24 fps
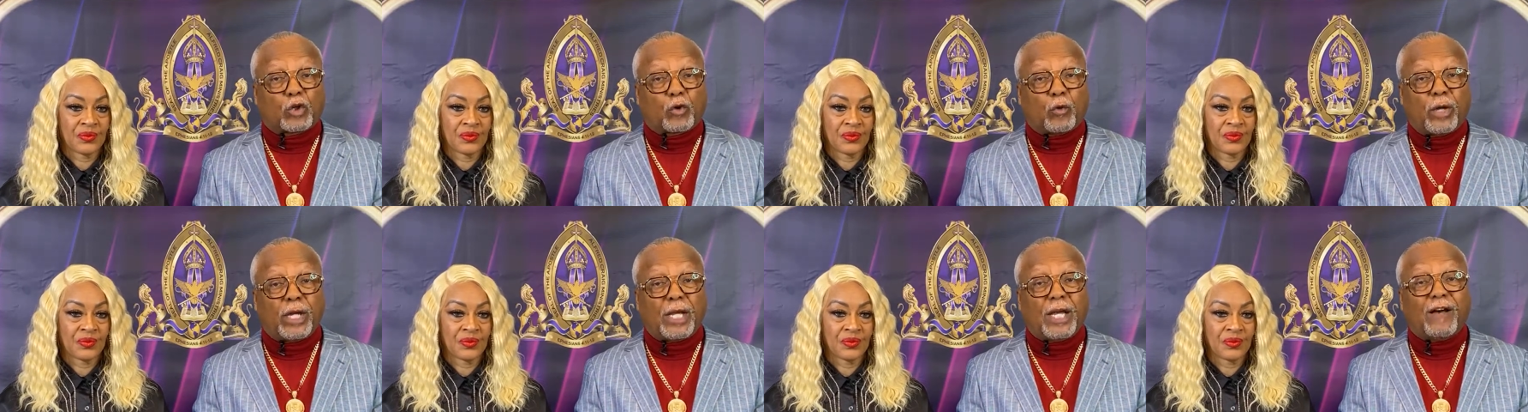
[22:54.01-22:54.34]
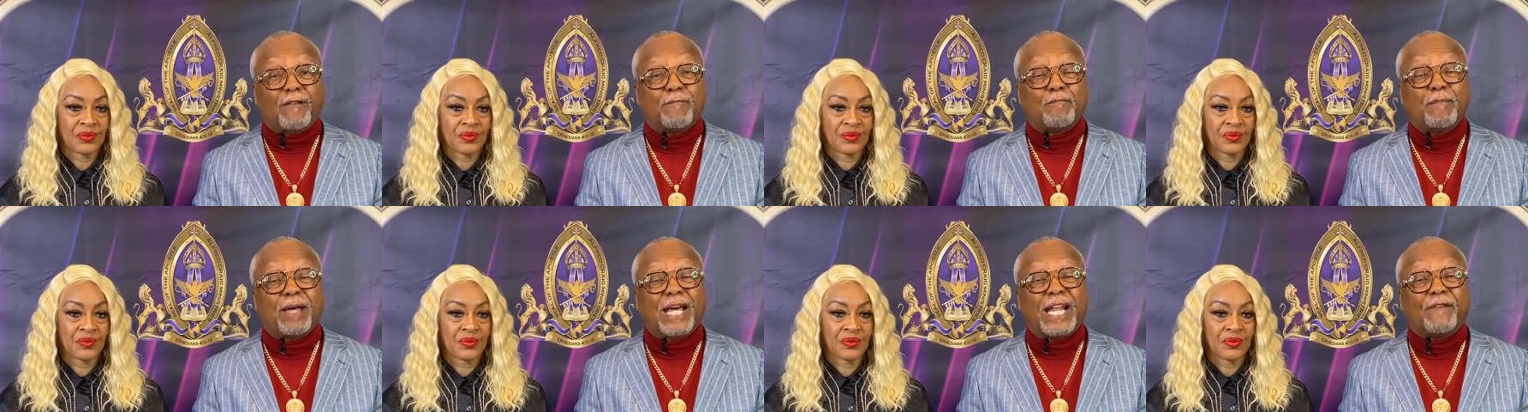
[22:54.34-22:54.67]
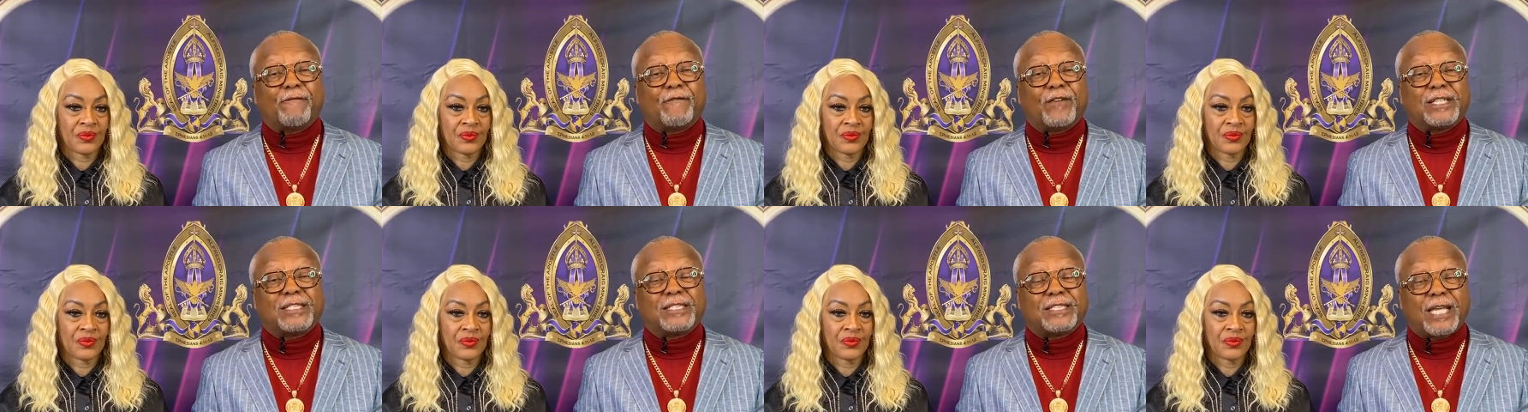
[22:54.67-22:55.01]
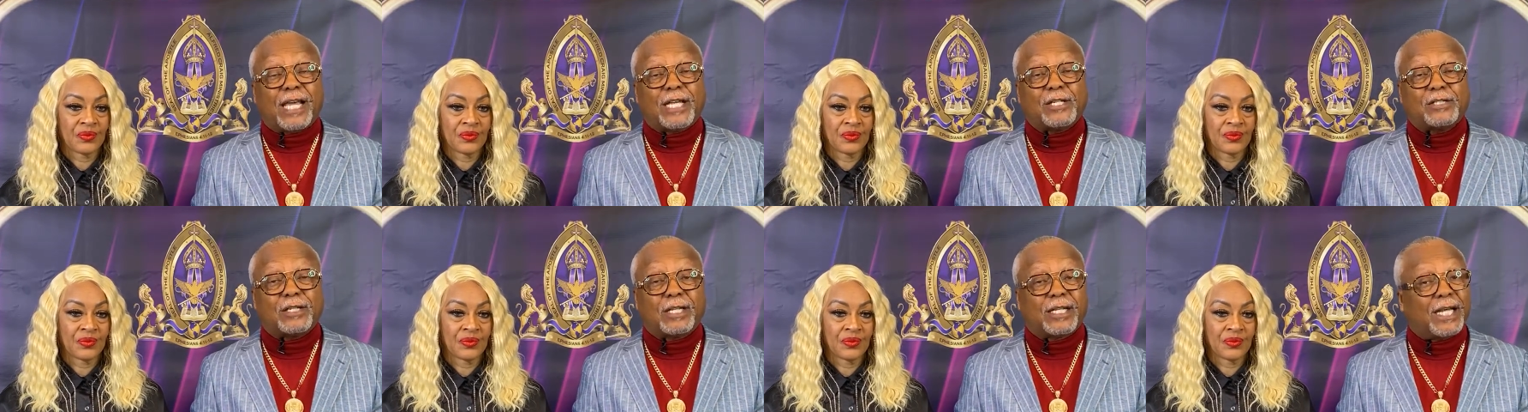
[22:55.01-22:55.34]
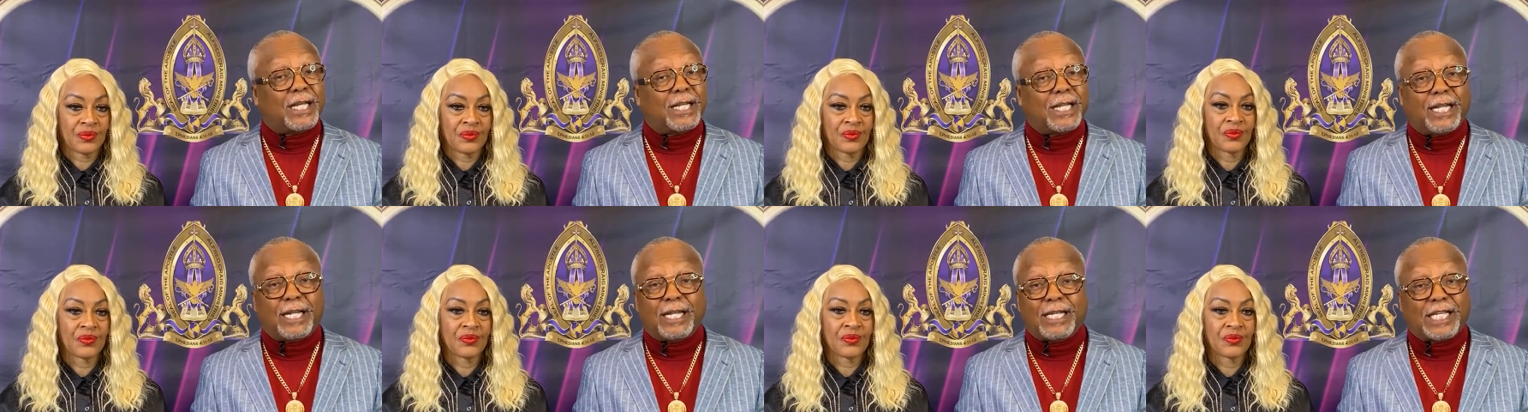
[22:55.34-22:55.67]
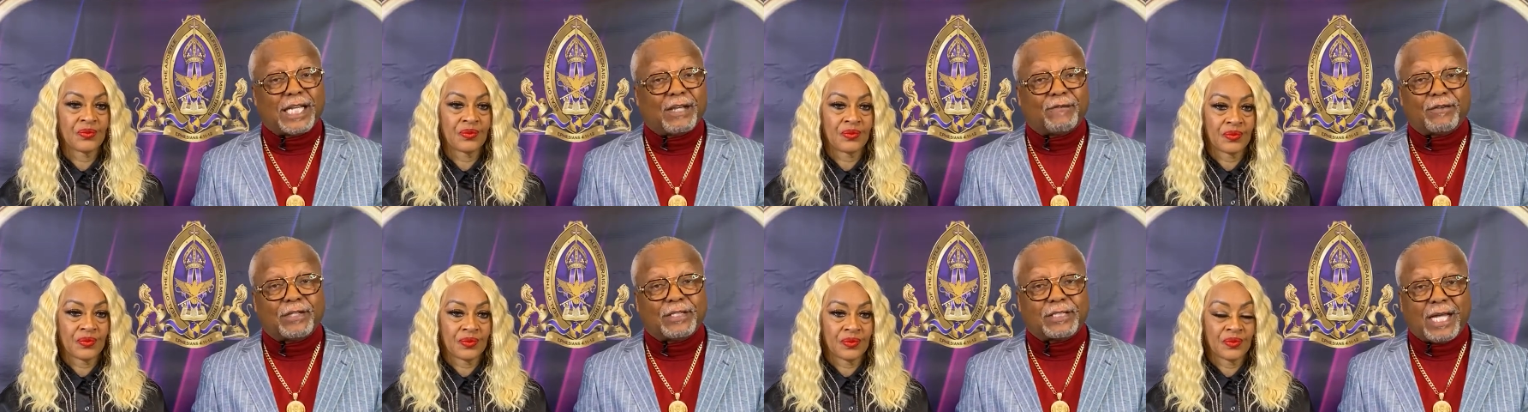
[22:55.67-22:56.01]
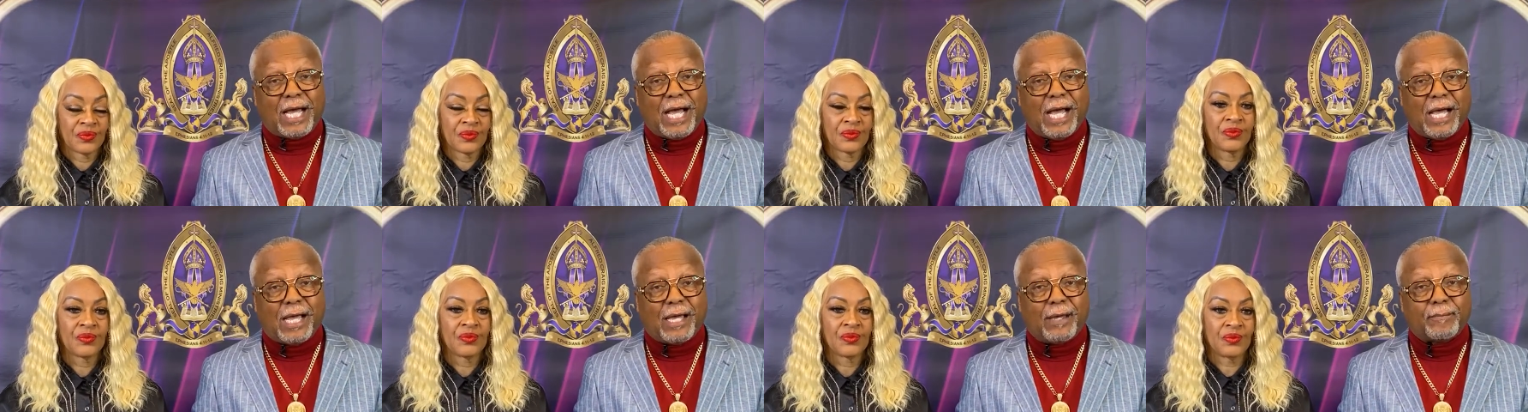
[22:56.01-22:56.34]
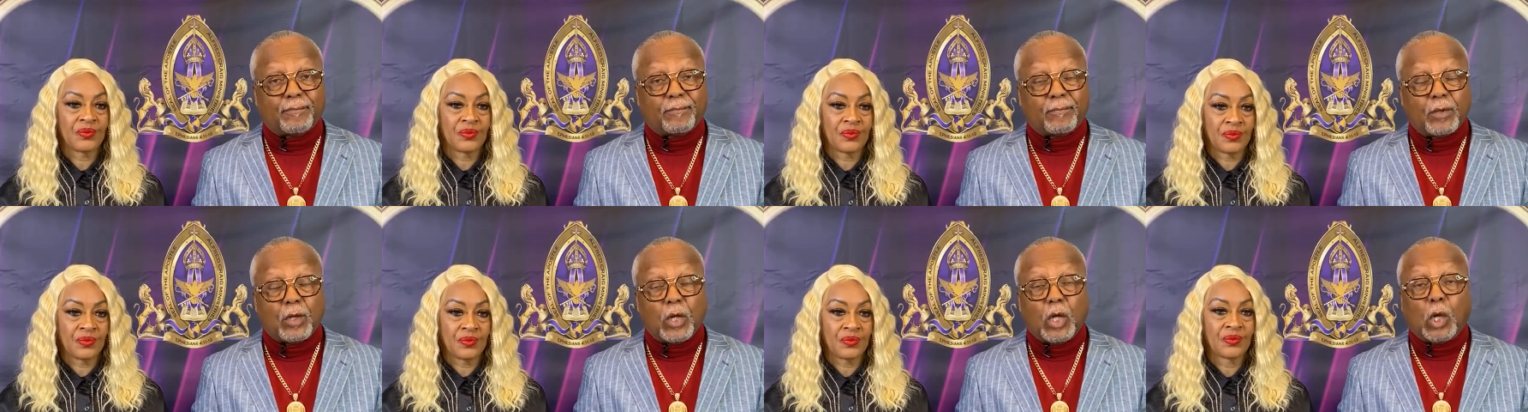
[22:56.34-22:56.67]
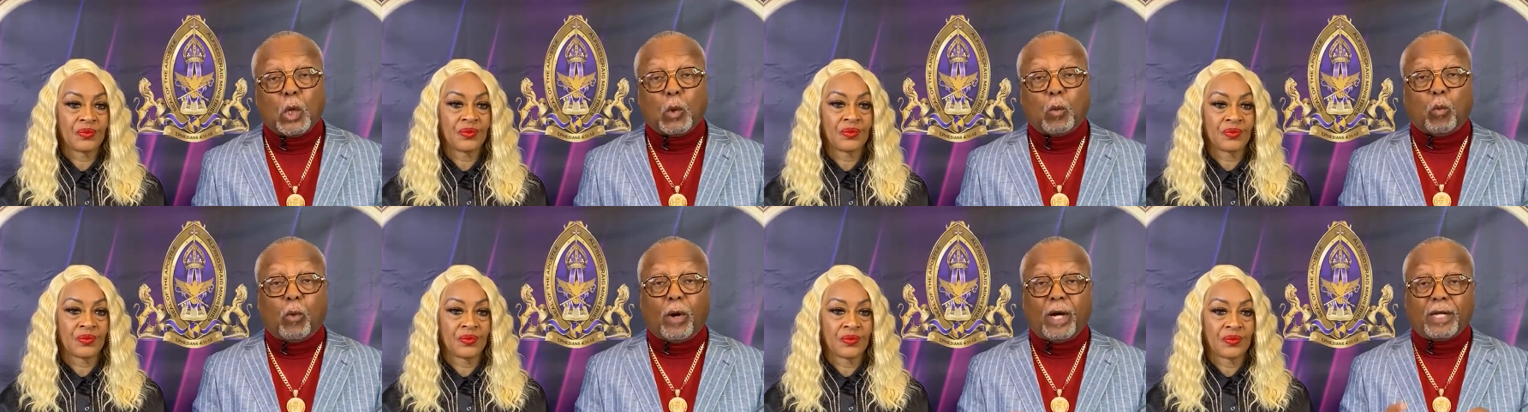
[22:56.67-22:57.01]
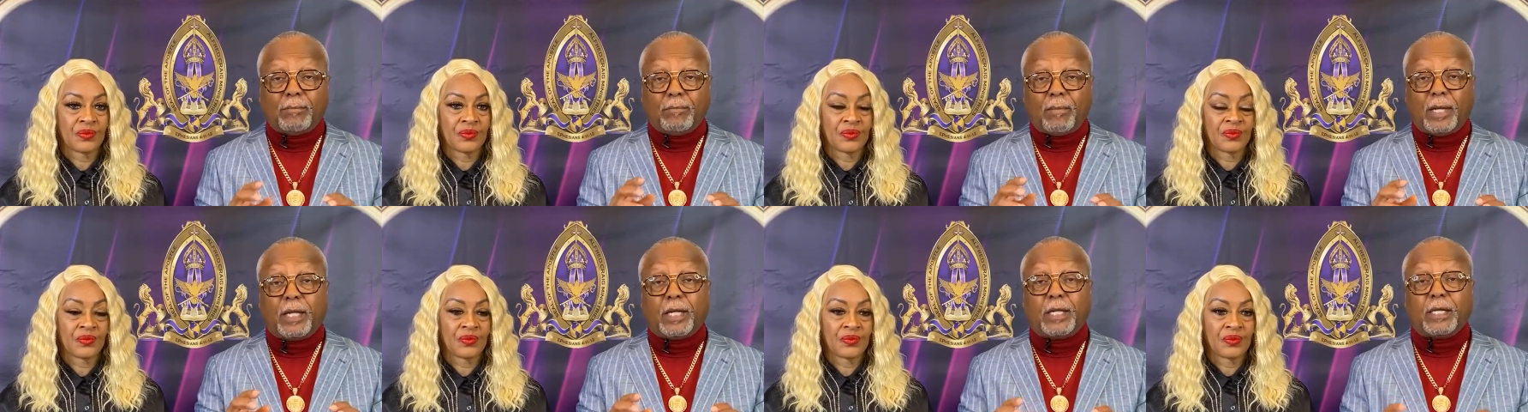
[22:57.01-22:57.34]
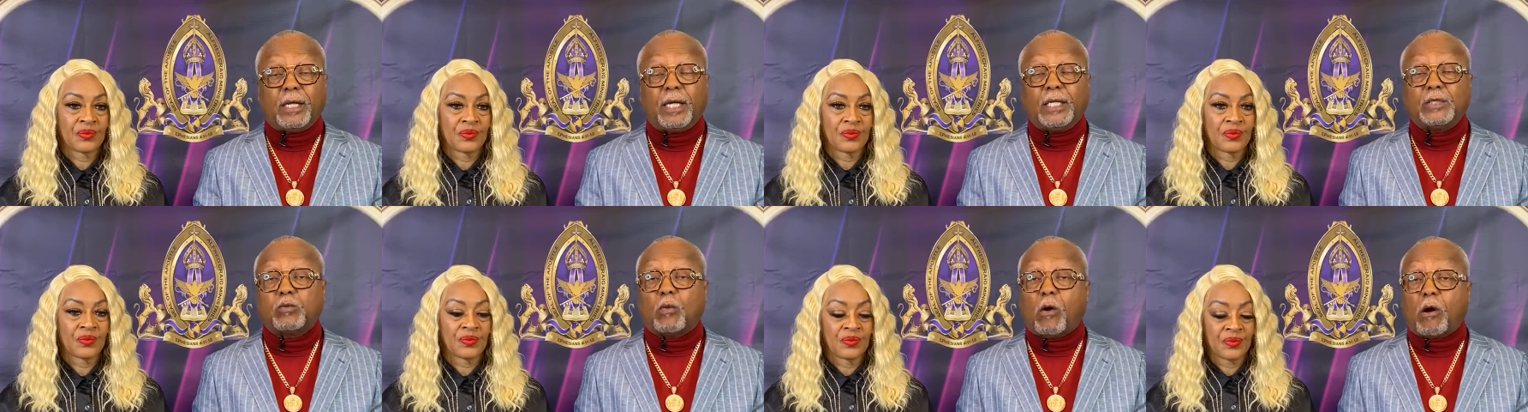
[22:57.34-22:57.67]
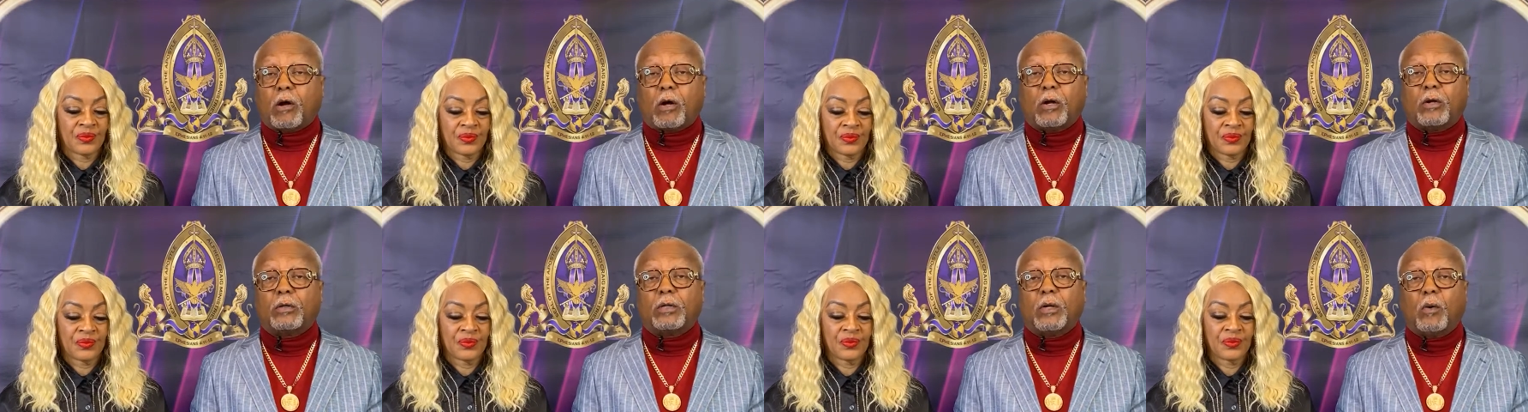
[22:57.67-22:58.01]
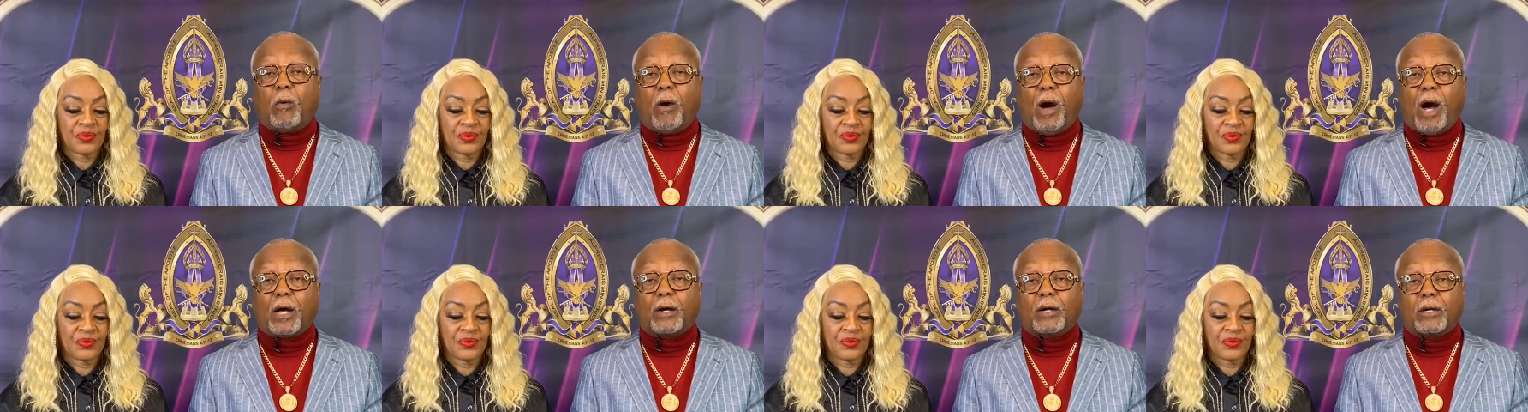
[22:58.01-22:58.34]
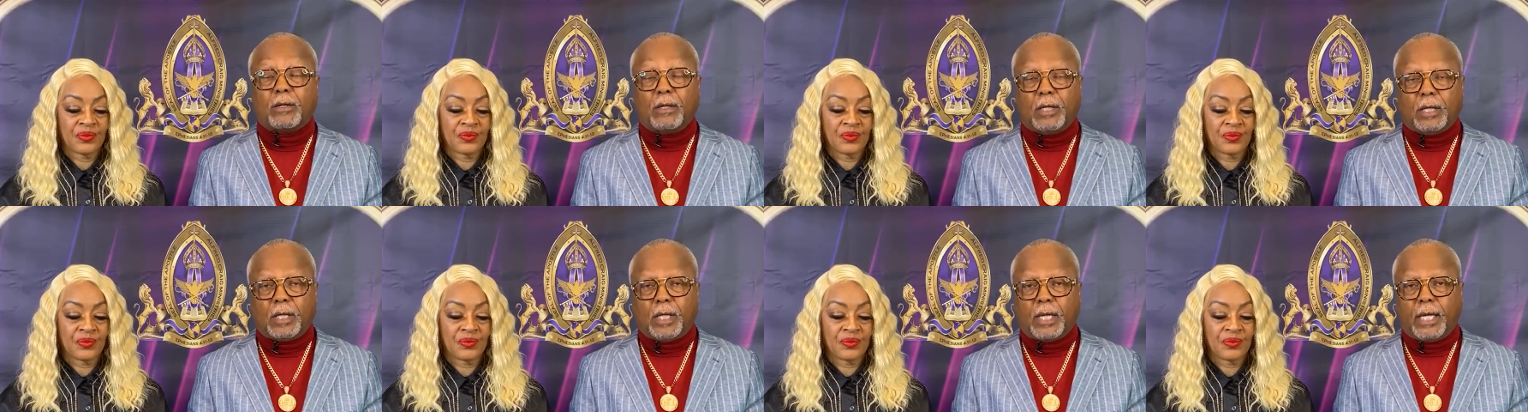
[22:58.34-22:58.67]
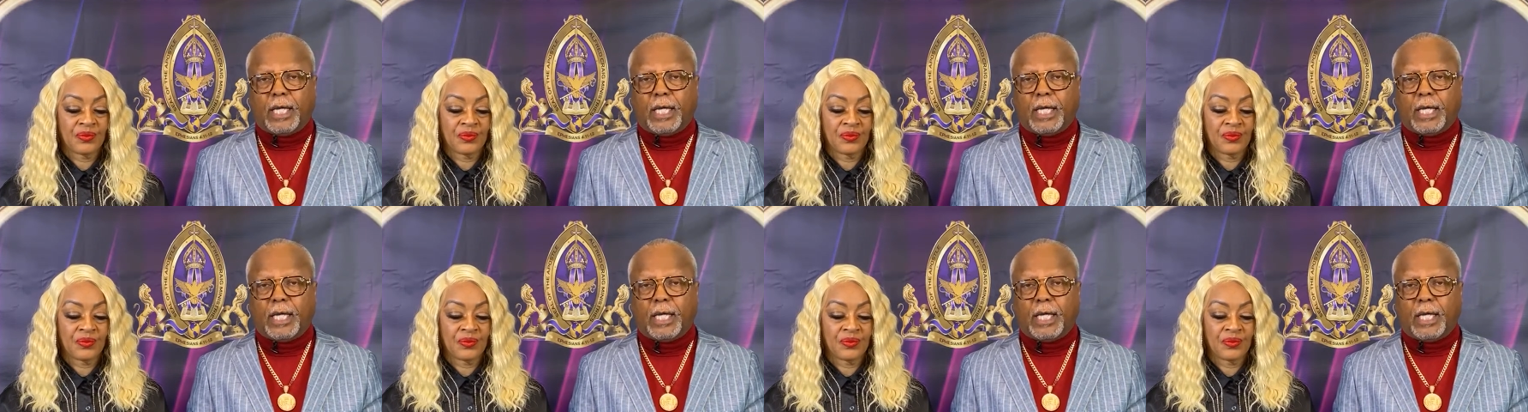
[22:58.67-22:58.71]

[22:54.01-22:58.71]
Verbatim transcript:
Speaker 1: degree of manifestation at any given time. Mm-hmm. One minute he's walking on the water.